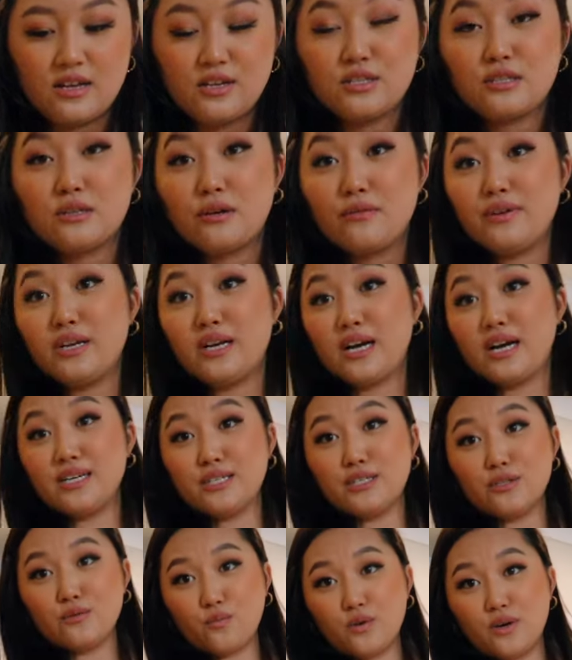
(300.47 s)
So if you
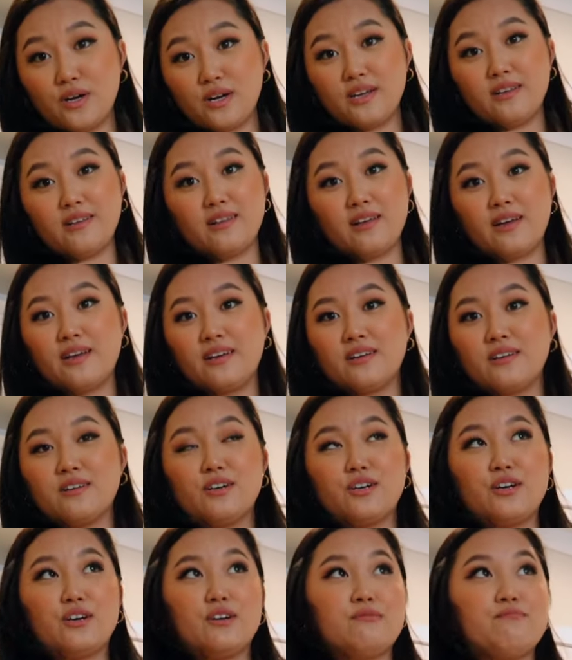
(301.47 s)
guys want like
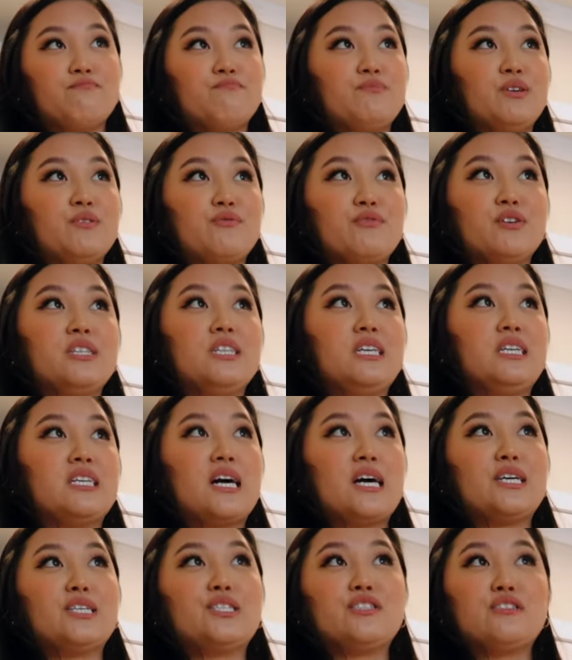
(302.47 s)
a really
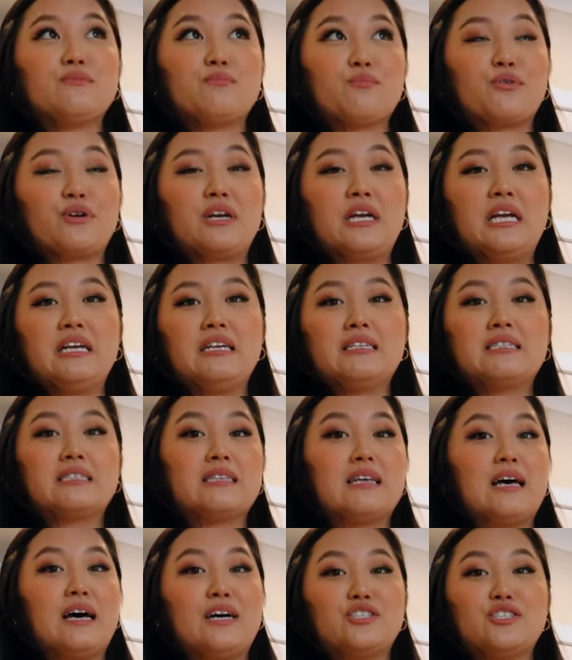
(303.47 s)
nice spring
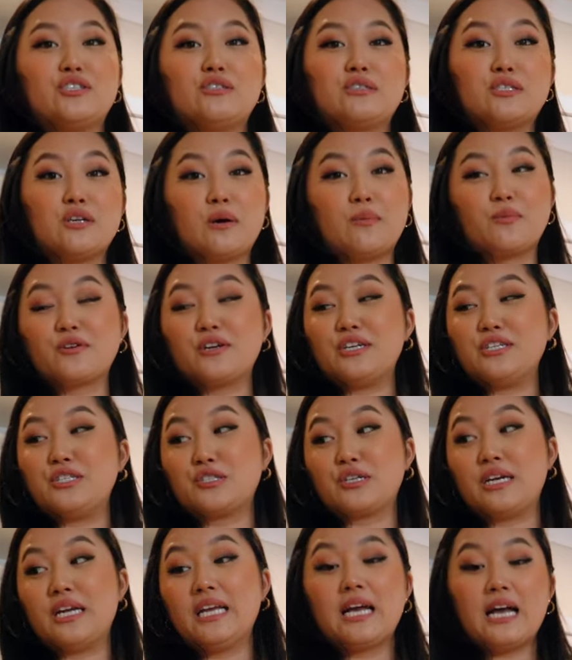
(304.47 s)
slash summery
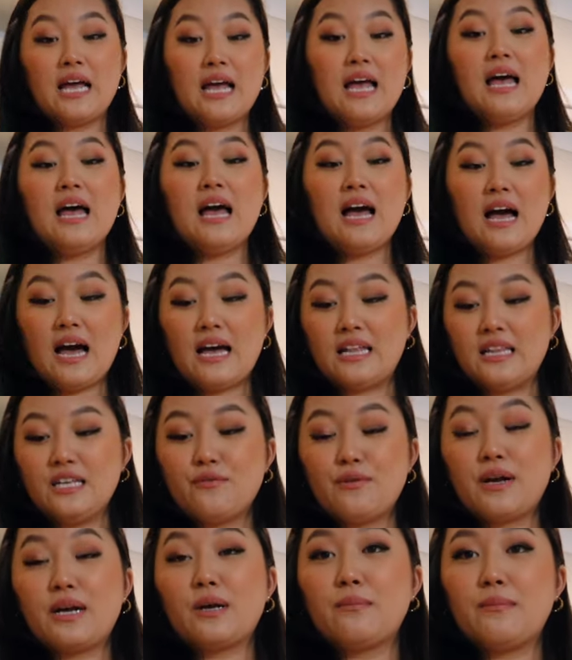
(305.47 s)
drink, highly
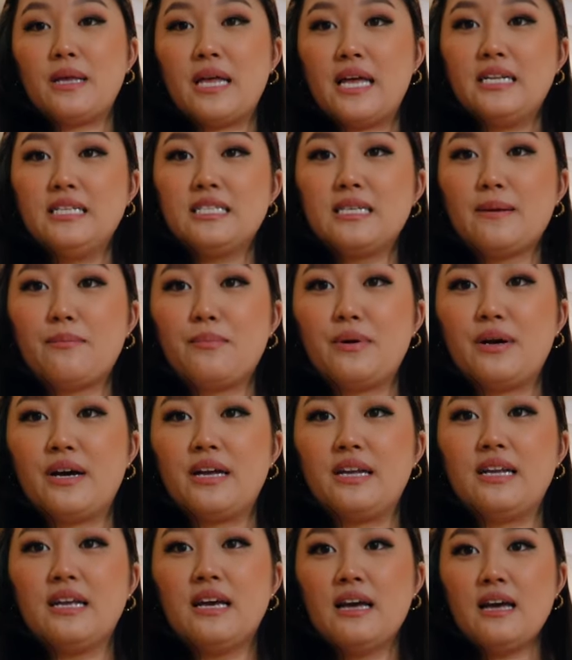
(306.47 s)
recommend.
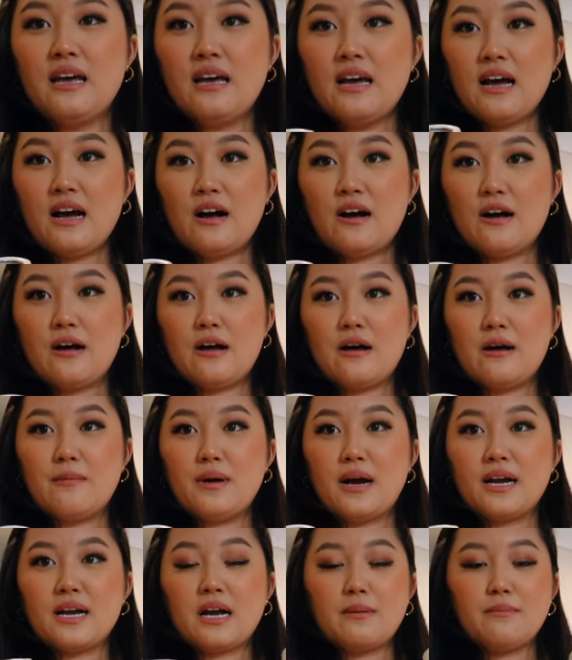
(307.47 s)
But
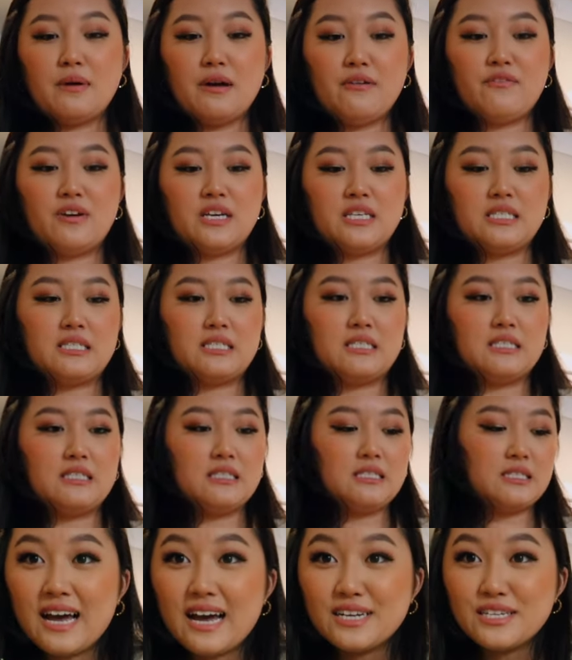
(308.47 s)
um, I got my
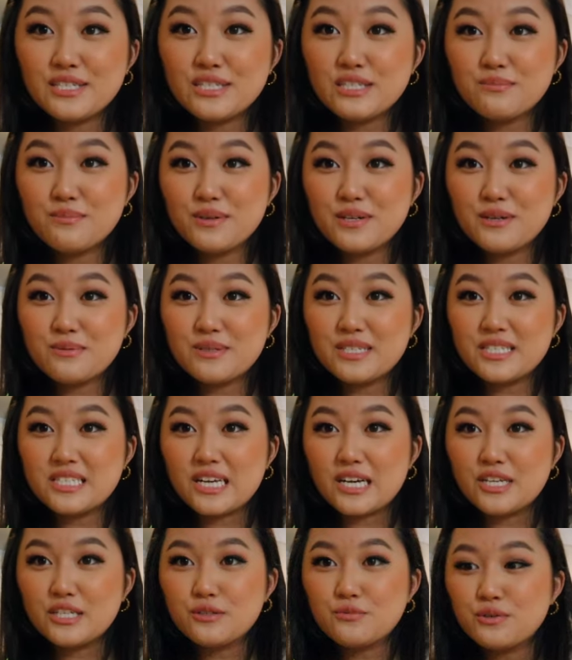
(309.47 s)
vases. I just been
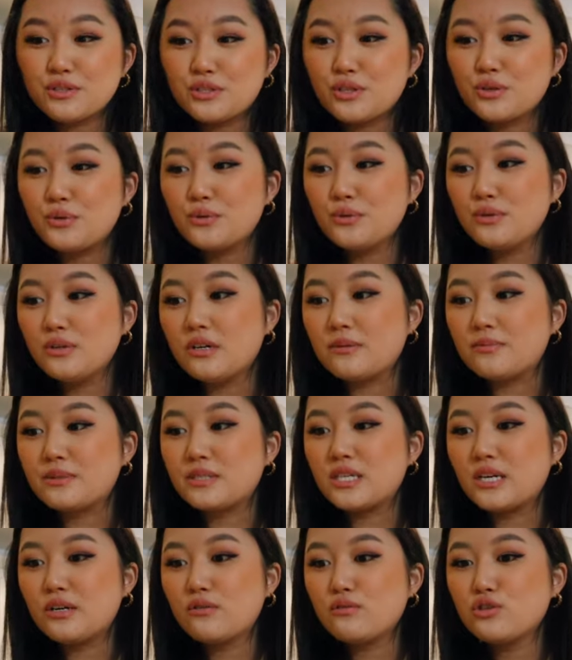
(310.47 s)
obsessed with tulips.
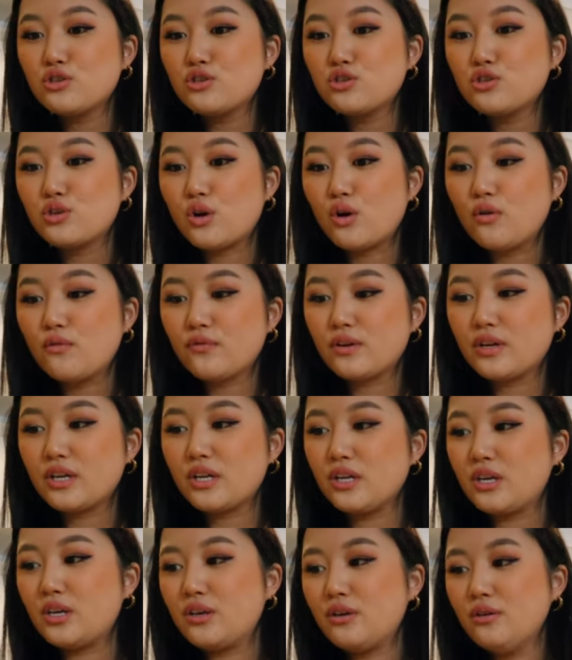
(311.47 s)
They were so freaking